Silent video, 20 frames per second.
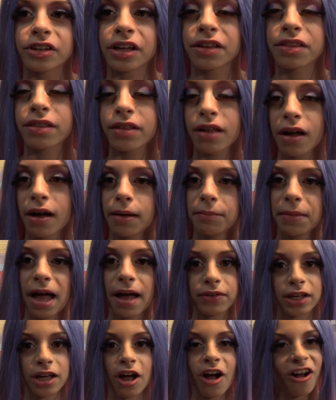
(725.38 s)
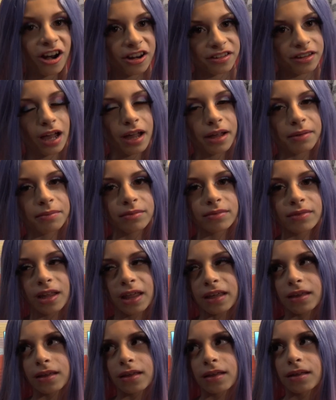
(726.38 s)
just having a hard time,
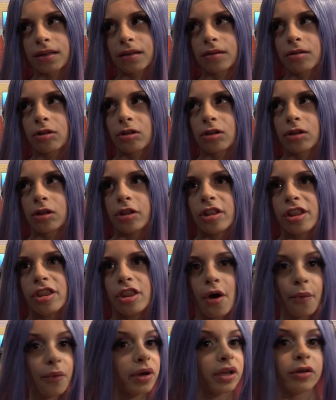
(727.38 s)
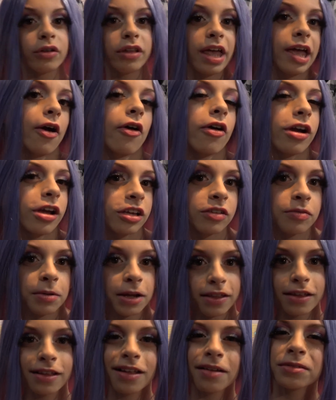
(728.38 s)
like, knowing who they are,
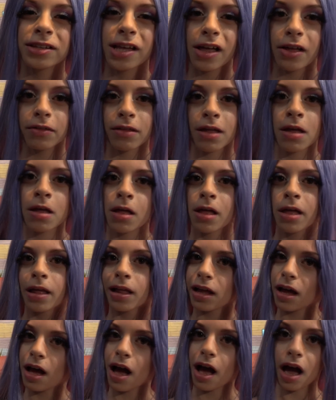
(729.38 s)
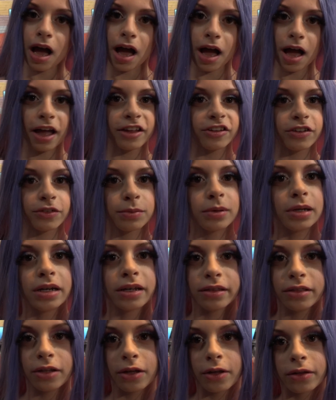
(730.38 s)
expressing themselves, I just want
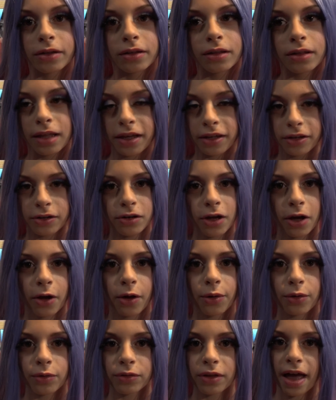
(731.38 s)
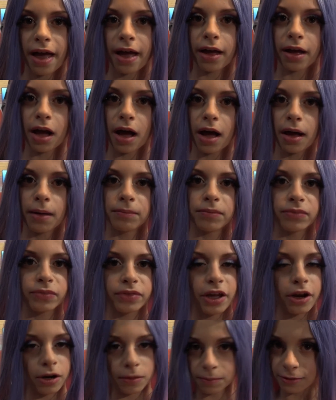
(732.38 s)
to let you know that
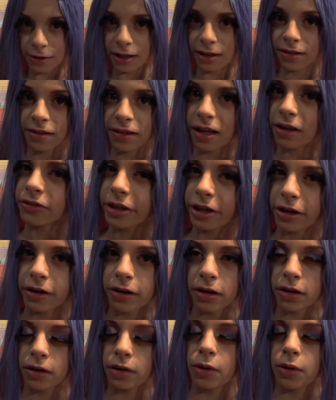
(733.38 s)
there are places out there